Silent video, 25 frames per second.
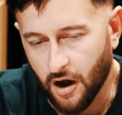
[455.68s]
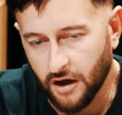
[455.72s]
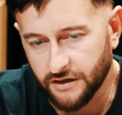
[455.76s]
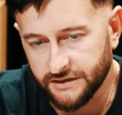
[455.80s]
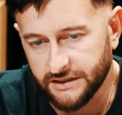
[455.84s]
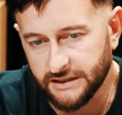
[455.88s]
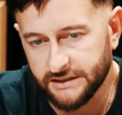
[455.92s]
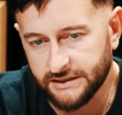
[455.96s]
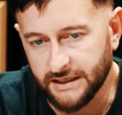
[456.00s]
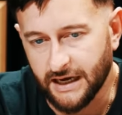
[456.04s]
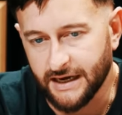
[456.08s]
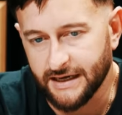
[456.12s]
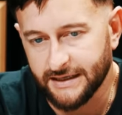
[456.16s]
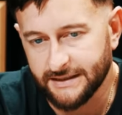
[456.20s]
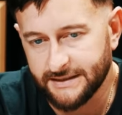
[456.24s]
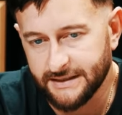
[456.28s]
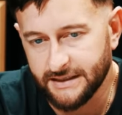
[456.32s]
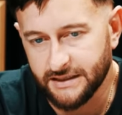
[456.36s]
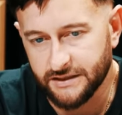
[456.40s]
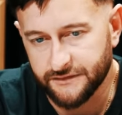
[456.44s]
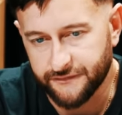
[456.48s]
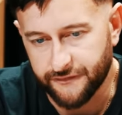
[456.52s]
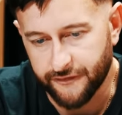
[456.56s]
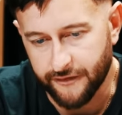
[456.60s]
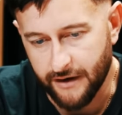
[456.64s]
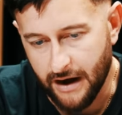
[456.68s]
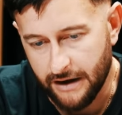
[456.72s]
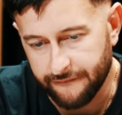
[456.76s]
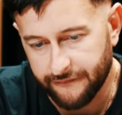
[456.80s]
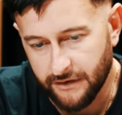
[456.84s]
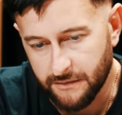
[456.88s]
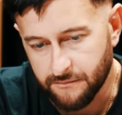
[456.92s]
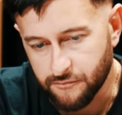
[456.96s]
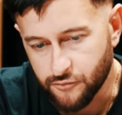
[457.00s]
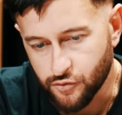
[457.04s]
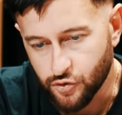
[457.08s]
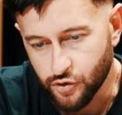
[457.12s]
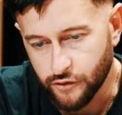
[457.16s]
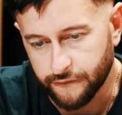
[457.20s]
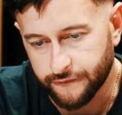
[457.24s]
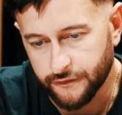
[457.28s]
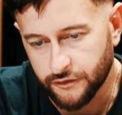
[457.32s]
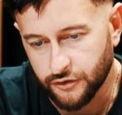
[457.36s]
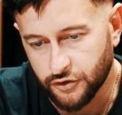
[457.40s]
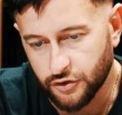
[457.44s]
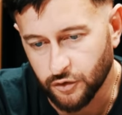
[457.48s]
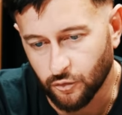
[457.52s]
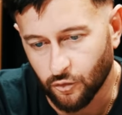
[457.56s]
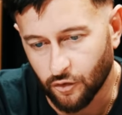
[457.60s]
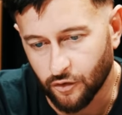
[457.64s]
Our society is forever
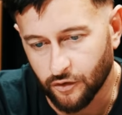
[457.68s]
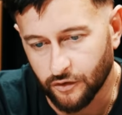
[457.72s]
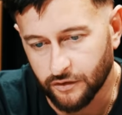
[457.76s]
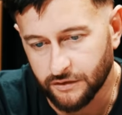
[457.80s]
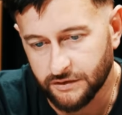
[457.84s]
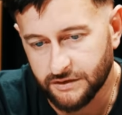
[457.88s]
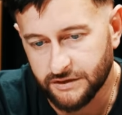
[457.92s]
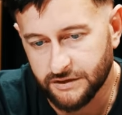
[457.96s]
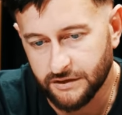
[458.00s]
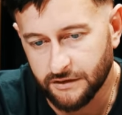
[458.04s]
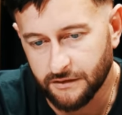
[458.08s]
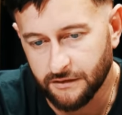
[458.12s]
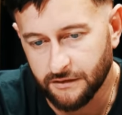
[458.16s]
moving towards